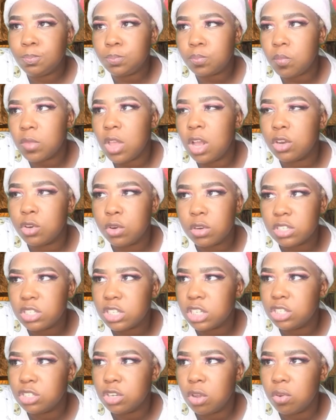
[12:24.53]
her daughter
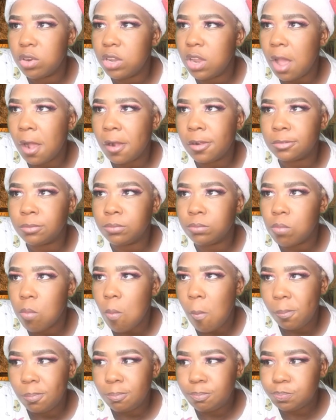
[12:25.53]
said she only
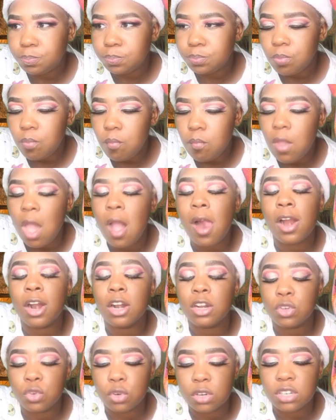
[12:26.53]

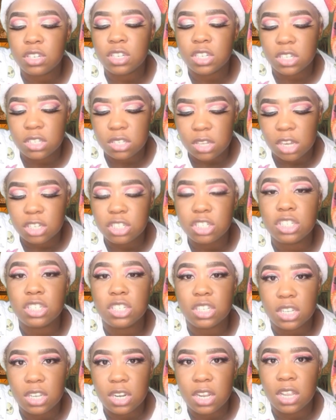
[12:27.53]
her daughter did say she
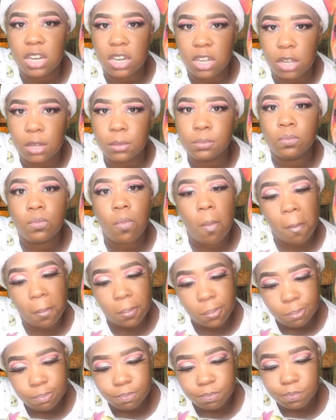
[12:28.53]
did end up
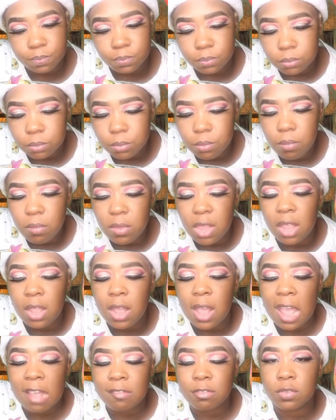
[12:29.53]

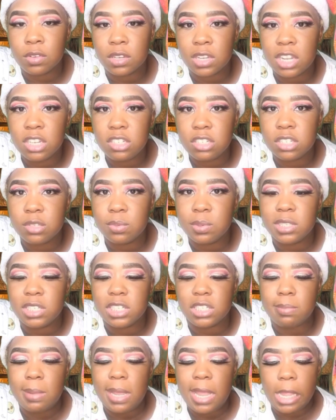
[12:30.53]
having relations with
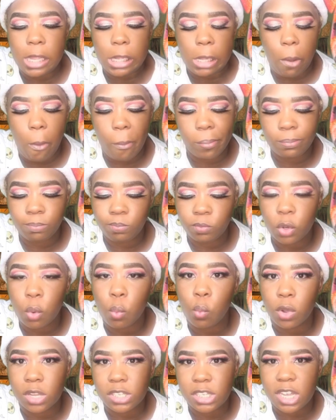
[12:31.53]
this man
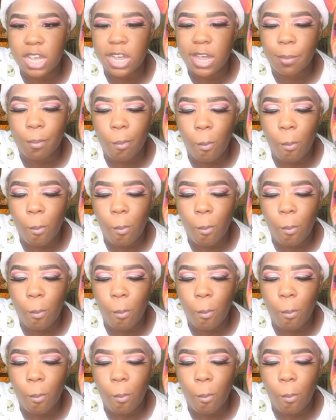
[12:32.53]
one time.